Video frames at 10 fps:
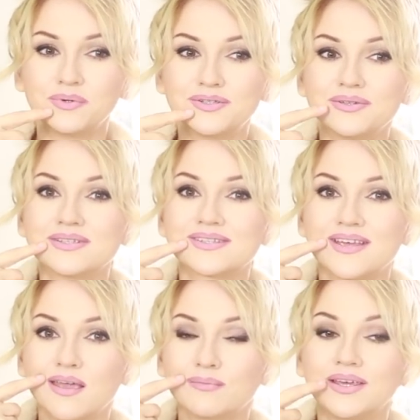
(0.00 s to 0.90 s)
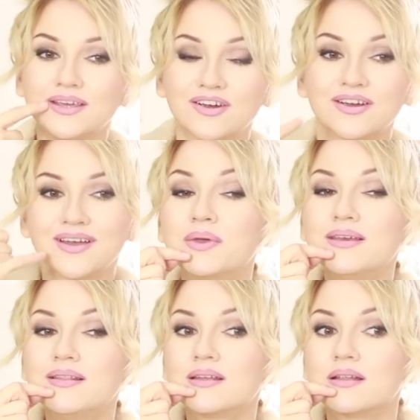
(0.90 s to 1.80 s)
We're doing same here.
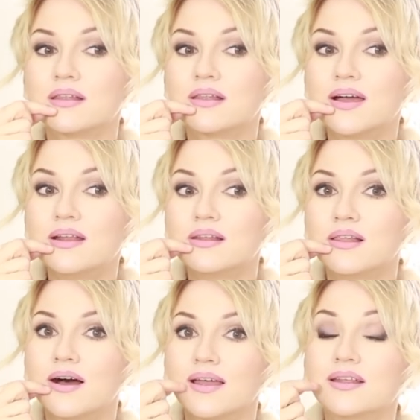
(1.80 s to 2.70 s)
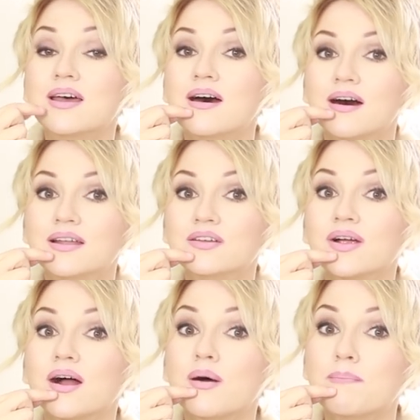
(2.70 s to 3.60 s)
Making that light line under
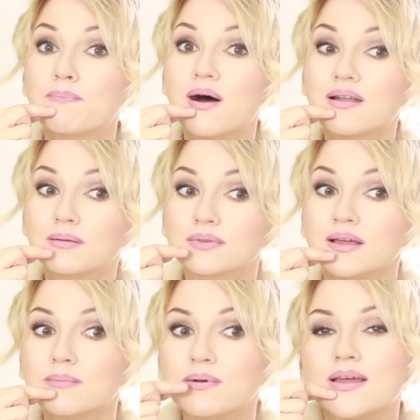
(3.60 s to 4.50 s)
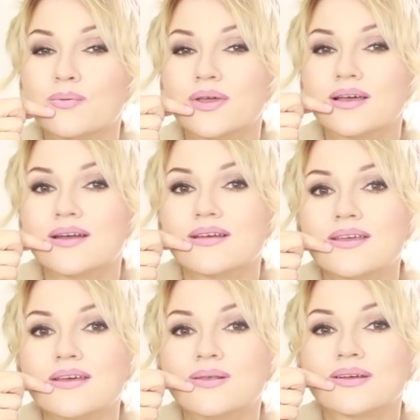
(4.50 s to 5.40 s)
our bottom lip and we kind of
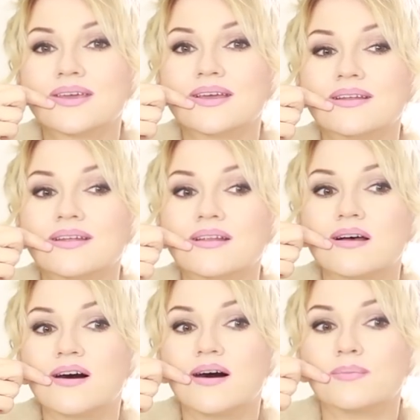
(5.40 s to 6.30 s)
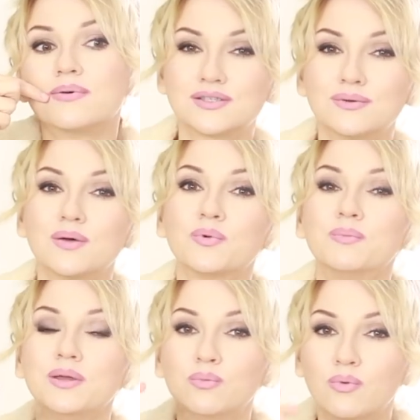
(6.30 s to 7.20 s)
elongating it up. So that would
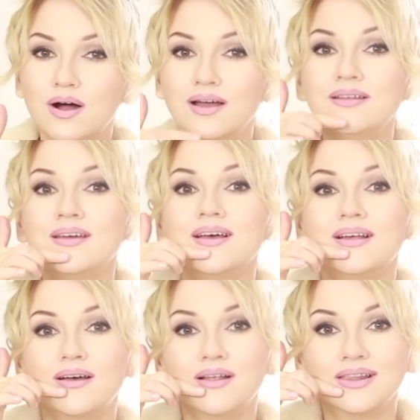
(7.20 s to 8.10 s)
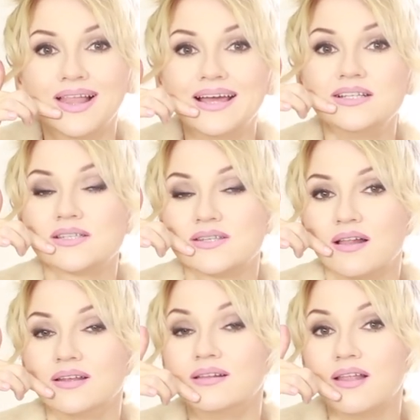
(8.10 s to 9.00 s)
be one light
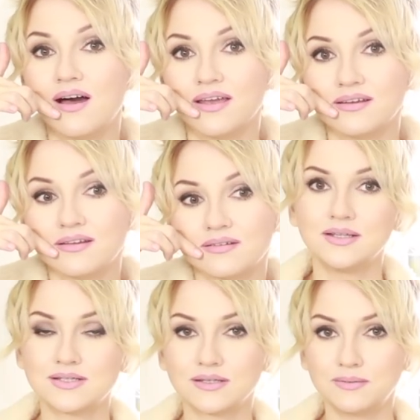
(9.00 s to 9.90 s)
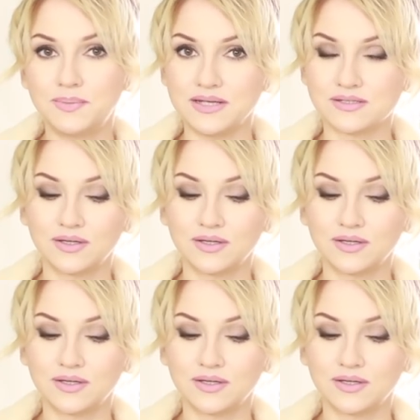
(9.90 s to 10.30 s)
solid line. That's a good base.